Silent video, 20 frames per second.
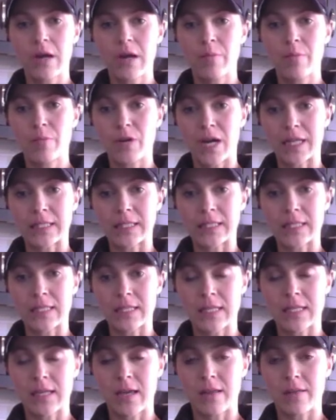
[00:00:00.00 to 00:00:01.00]
practice
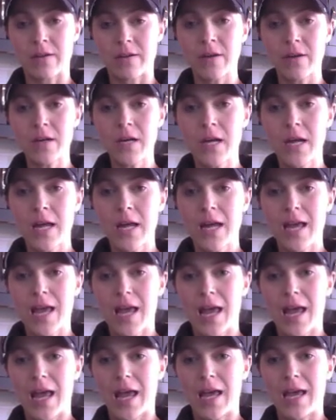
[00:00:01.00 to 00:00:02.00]
together.
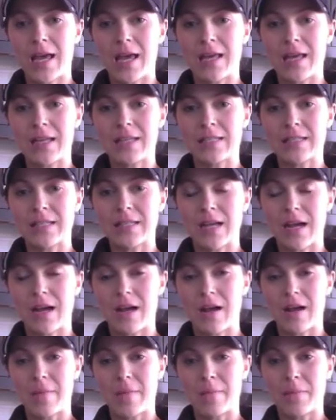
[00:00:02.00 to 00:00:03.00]
And
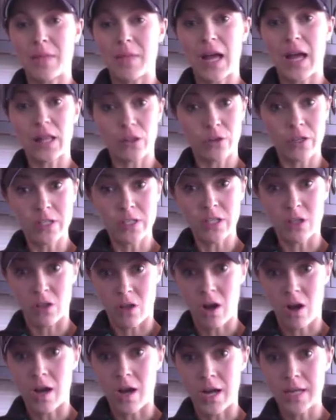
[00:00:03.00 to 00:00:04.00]
I learned a
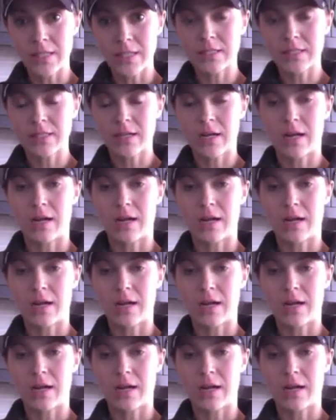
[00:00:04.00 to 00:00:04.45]
lot.